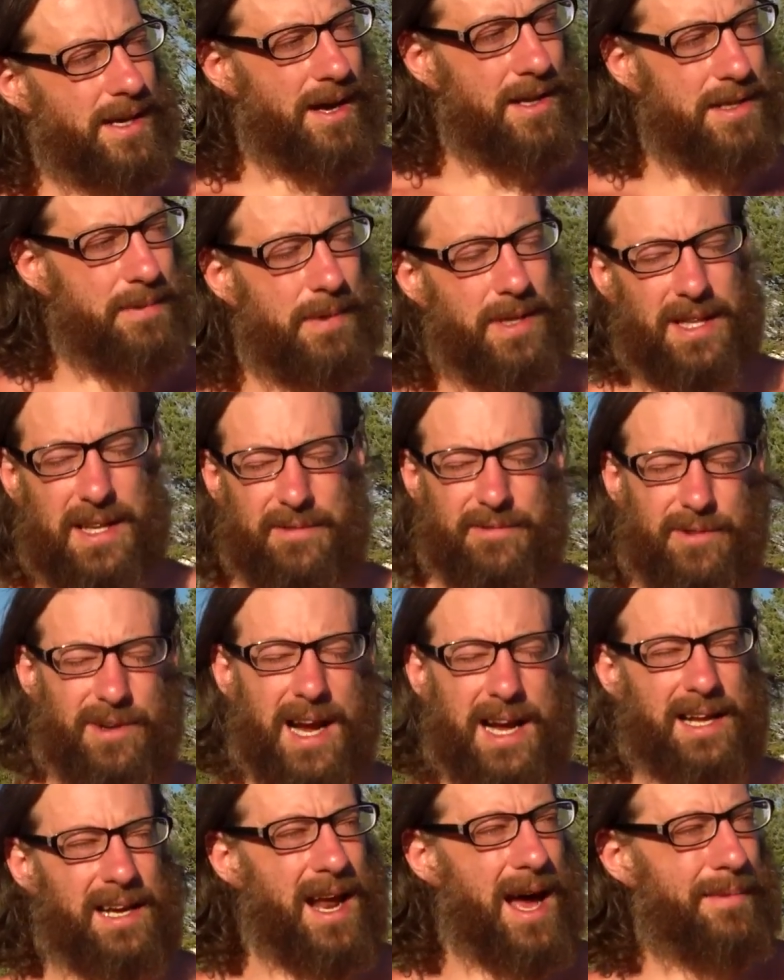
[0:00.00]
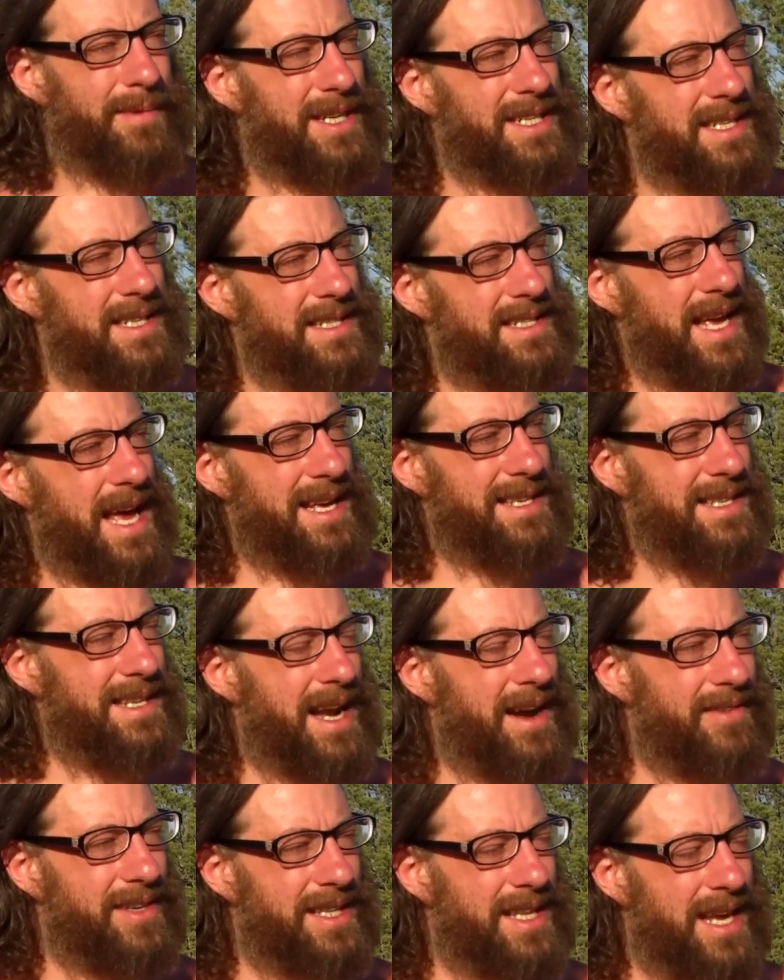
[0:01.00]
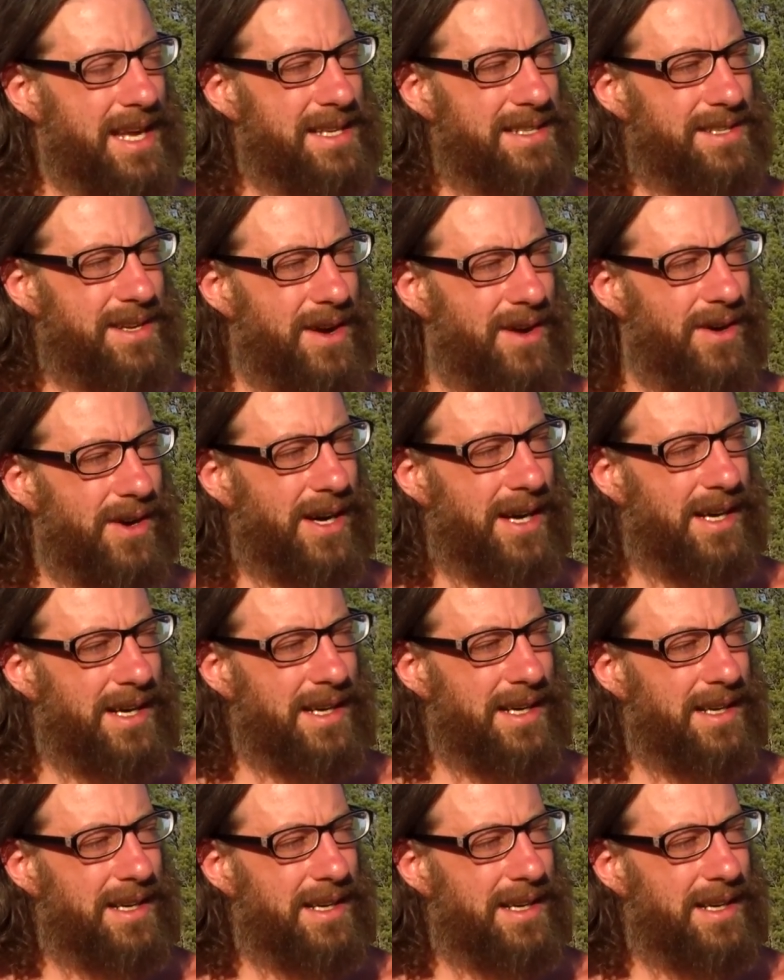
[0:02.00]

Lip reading: ultimately for economic success and everything. So,